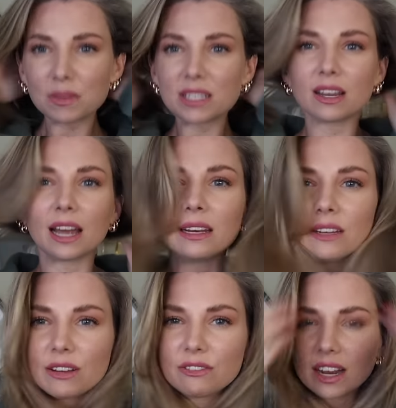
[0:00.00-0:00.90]
tonight,
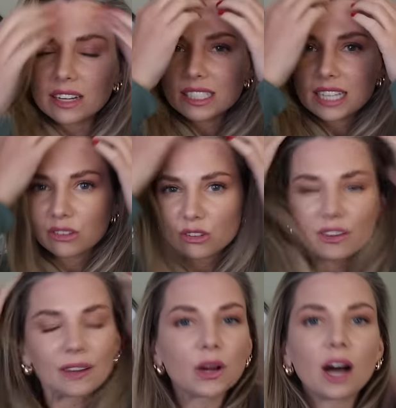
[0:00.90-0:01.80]
if I finally download
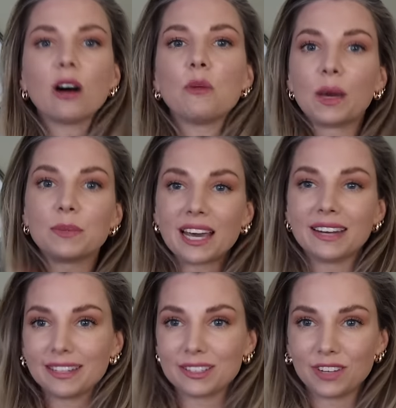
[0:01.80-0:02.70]
Final Cut, I'll be able to
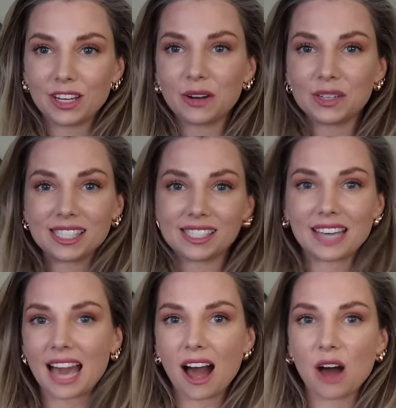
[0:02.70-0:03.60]
edit this video and see
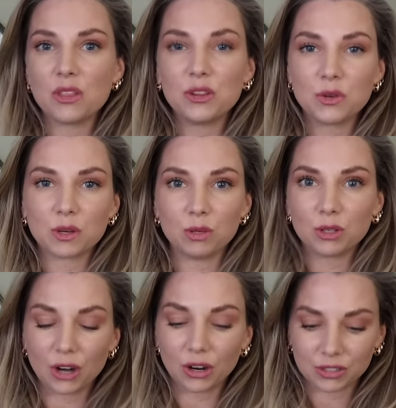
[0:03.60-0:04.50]
how the new
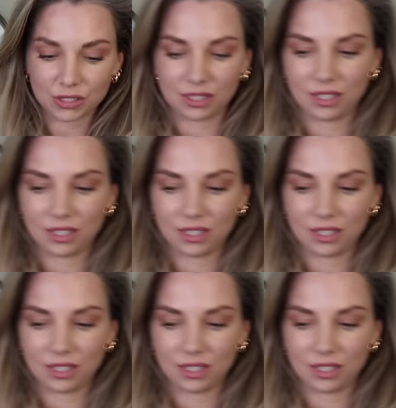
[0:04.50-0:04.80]
computer goes.